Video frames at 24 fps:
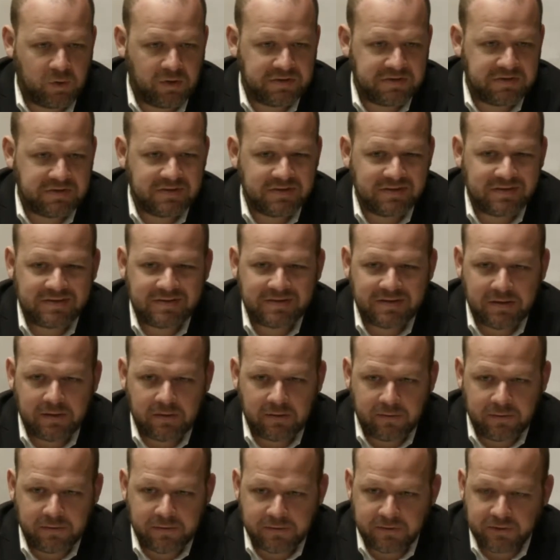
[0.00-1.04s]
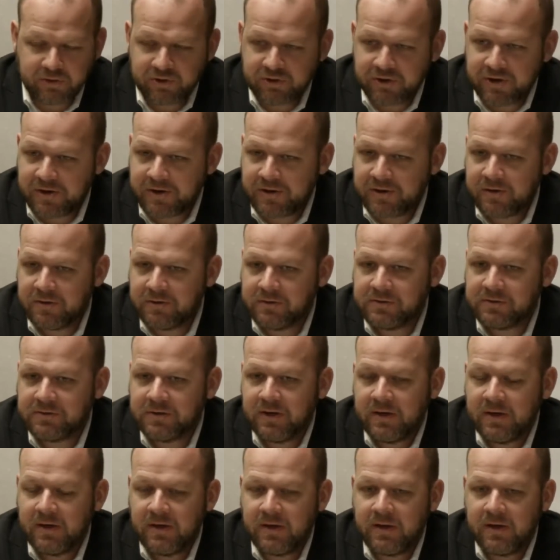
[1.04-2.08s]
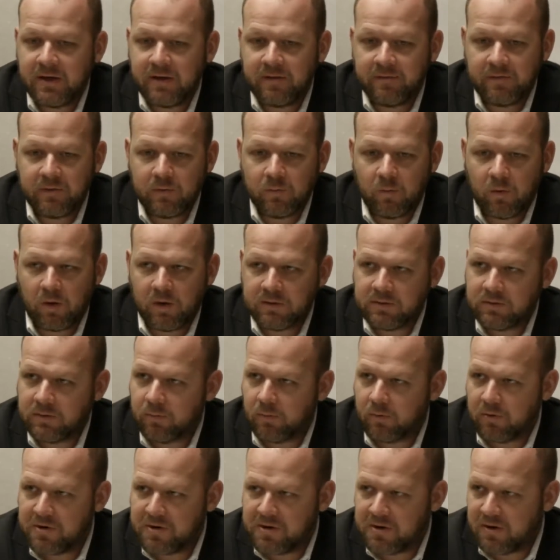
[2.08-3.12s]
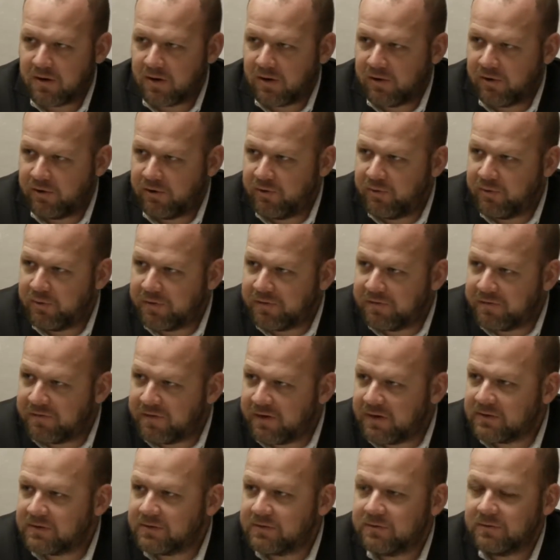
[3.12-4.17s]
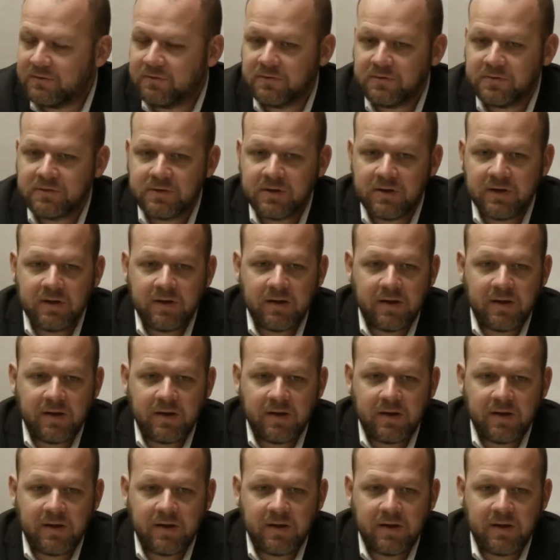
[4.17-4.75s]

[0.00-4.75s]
wants to sell their shares, if you want to bring on new investors,